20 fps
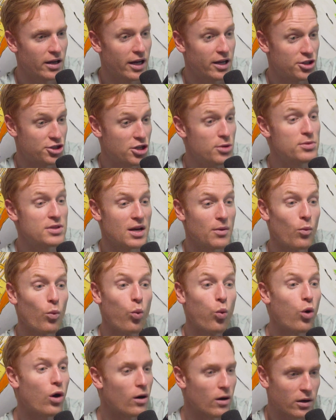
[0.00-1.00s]
And she was at
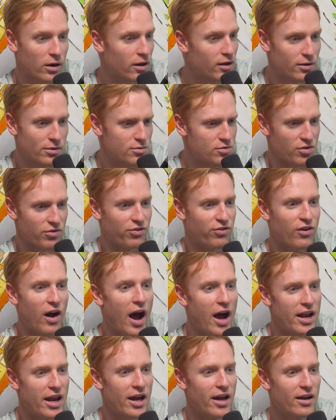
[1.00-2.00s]
work. It was a
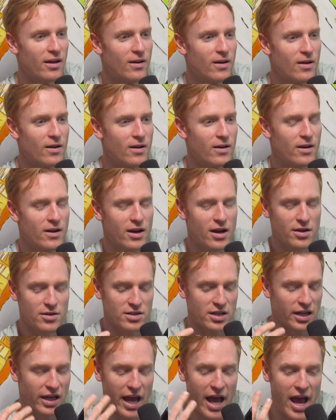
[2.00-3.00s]
Friday. And I
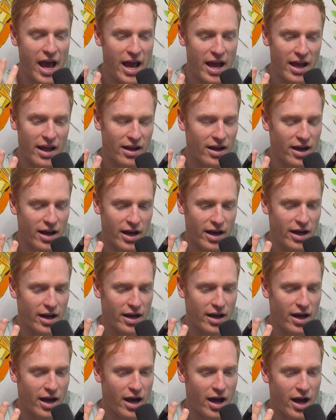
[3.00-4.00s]
was like, hey,
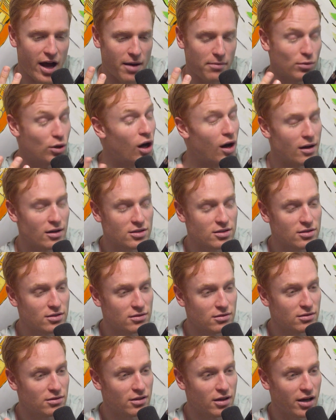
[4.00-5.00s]
uh, I'm lost.
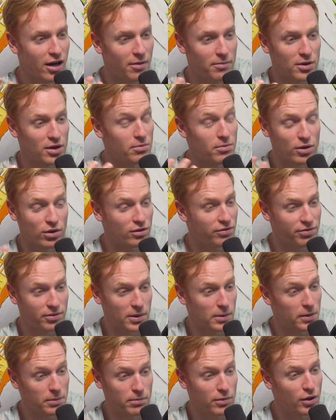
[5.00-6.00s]
I'm in the middle of
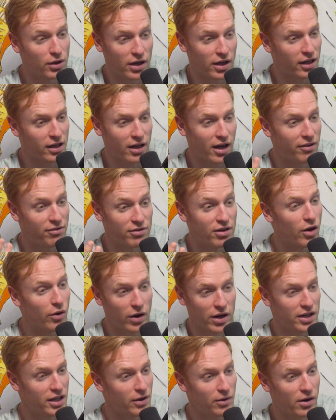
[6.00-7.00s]
Munich. I have
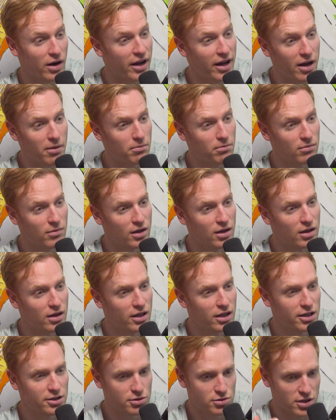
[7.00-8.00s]
no idea where I am.
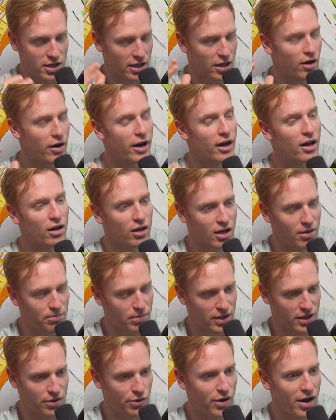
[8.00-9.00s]
She's like, all right, I'll come
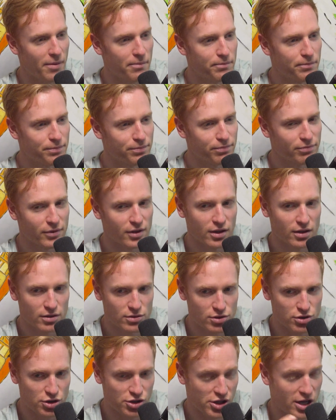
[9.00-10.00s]
pick you up.
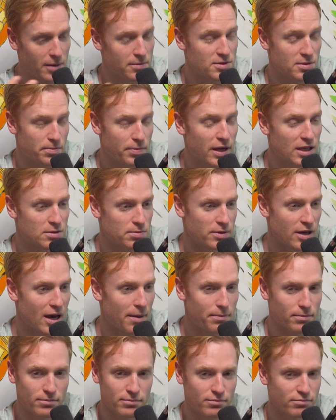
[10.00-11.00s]
So she comes and picks me
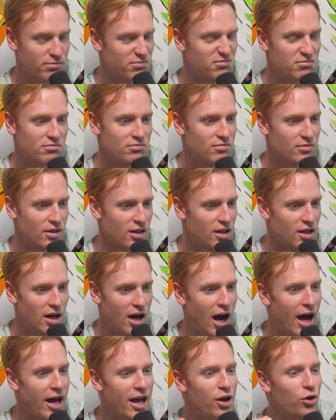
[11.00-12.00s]
up. This is like
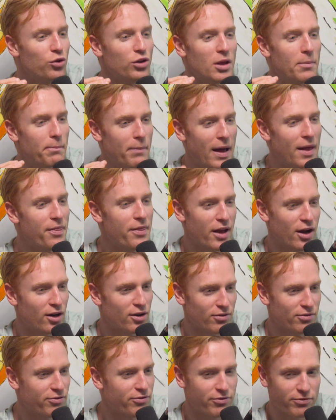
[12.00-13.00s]
noon? I had only been
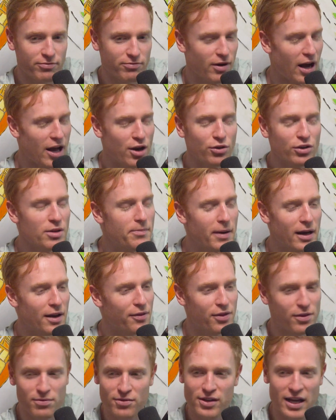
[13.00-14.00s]
there. I had only been
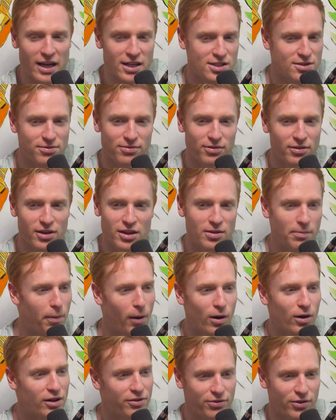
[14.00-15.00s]
at the tents, at the
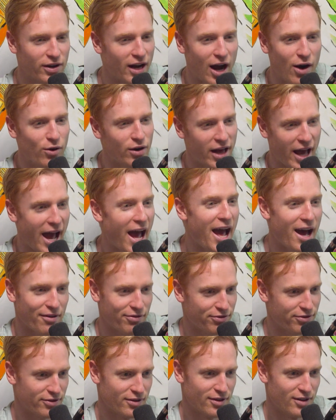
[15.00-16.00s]
party for an hour and a
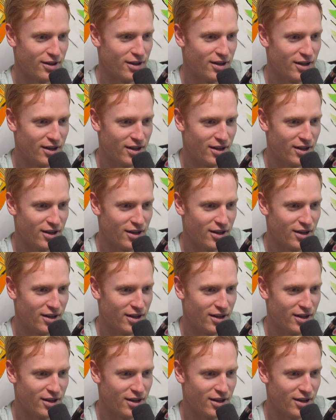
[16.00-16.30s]
half. Yeah.